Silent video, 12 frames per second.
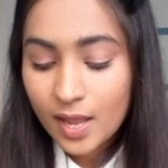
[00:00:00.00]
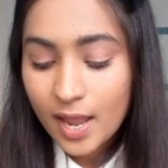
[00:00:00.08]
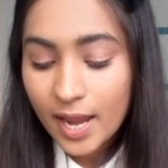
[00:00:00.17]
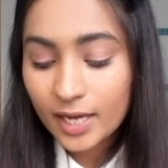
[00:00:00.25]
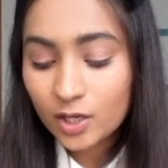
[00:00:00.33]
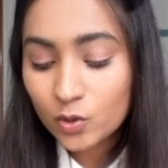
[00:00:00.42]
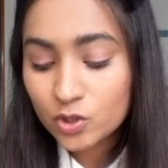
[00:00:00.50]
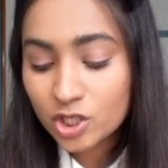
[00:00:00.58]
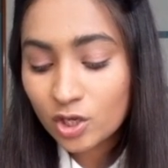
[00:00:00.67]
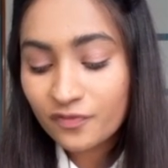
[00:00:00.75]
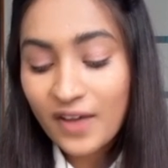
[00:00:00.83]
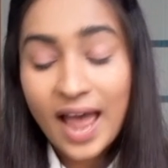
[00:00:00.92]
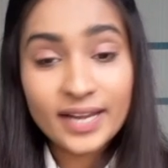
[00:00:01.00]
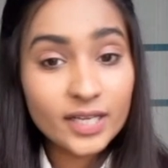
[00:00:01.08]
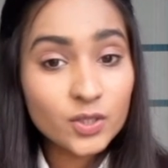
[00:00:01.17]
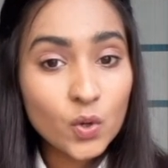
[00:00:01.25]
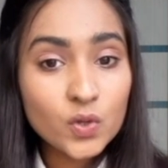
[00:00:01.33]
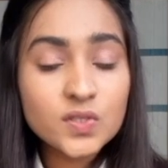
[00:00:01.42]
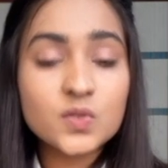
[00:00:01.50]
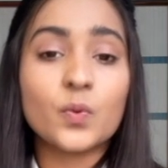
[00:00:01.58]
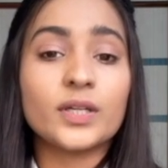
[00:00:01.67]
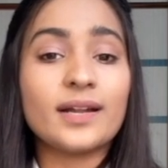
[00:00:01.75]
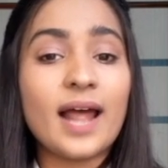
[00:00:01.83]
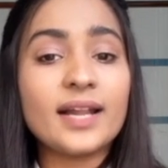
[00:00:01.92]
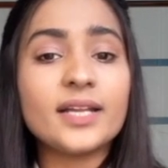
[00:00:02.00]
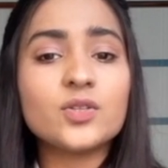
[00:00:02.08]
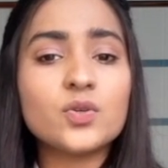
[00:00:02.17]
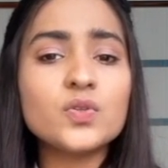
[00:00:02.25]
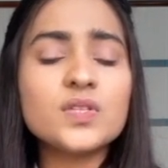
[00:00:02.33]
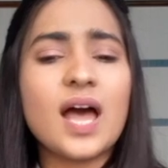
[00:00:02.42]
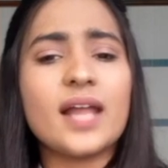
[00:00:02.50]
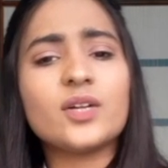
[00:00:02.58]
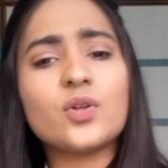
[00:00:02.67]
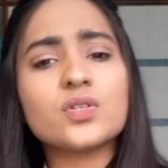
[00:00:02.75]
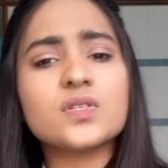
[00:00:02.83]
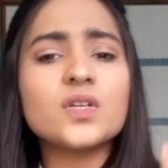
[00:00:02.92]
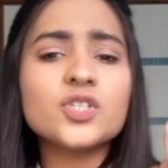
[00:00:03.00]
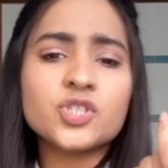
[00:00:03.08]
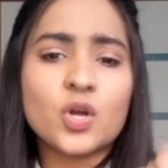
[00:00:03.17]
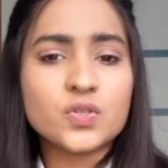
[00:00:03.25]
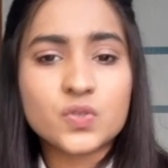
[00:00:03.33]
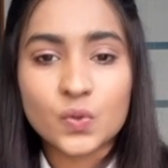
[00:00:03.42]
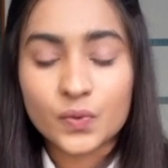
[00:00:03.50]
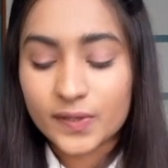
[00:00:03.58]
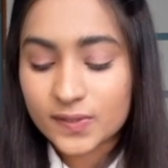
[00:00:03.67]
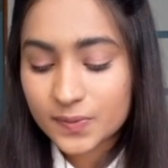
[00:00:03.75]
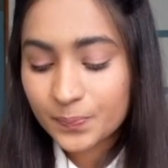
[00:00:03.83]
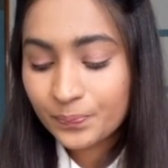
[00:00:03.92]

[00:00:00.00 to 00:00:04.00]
Inclusion of anecdotes. What are anecdotes? Anecdotes are short stories.